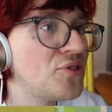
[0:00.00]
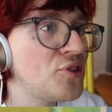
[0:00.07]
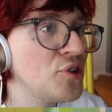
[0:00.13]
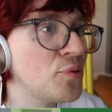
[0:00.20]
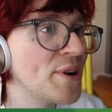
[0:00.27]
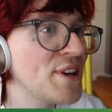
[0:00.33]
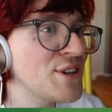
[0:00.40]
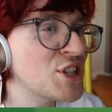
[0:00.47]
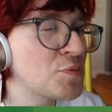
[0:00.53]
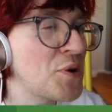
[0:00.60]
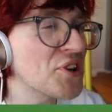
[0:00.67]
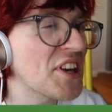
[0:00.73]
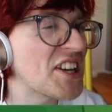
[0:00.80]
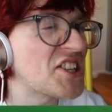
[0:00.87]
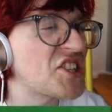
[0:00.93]
dude, what are you
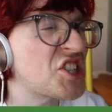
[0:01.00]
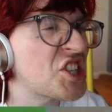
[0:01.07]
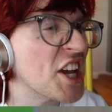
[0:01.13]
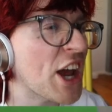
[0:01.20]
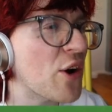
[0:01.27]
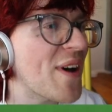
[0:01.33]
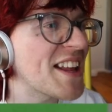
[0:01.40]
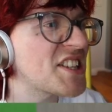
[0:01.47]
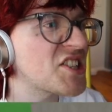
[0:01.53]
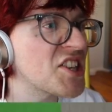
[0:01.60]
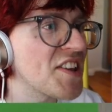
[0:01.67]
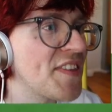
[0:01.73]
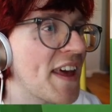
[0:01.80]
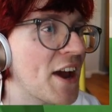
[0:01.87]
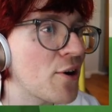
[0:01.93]
smoking? Cigarettes
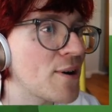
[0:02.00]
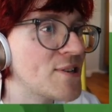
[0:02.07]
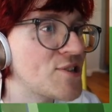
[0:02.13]
in there or